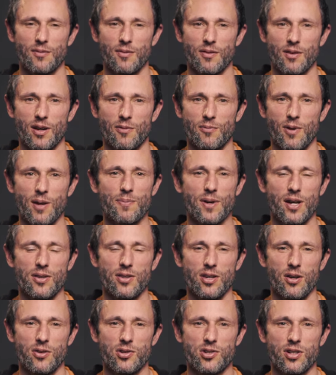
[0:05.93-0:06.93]
uh, right by
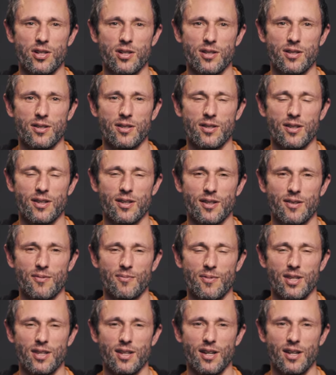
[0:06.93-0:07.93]
the ocean.
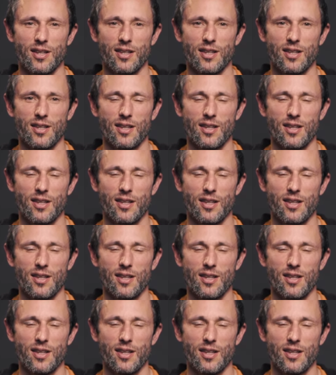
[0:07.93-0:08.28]
We uh,